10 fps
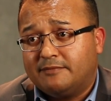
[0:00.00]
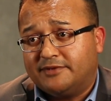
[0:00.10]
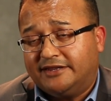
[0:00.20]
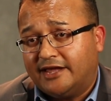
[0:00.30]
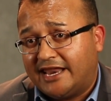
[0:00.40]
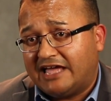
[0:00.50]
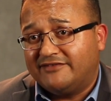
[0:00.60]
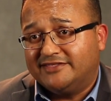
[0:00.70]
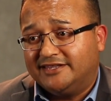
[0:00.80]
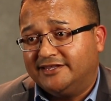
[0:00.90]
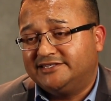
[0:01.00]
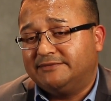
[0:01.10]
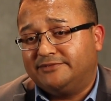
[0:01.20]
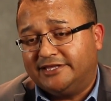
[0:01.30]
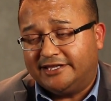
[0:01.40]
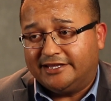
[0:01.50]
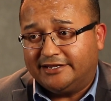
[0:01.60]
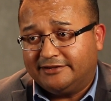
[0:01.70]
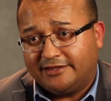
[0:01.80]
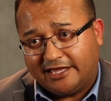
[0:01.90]
but not having the discipline
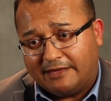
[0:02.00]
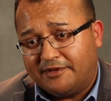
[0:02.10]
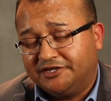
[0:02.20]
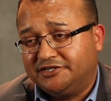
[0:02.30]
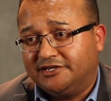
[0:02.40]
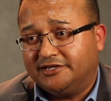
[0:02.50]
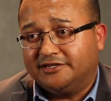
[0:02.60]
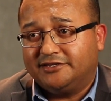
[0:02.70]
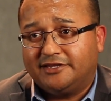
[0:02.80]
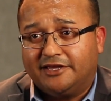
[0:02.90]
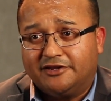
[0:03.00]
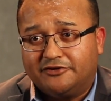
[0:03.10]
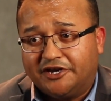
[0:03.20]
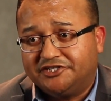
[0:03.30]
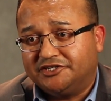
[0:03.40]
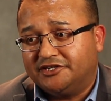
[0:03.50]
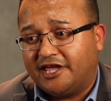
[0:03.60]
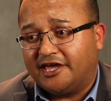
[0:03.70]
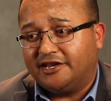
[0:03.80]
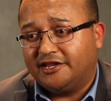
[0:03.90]
and, like I mentioned, in integration
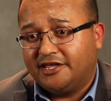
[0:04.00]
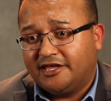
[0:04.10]
and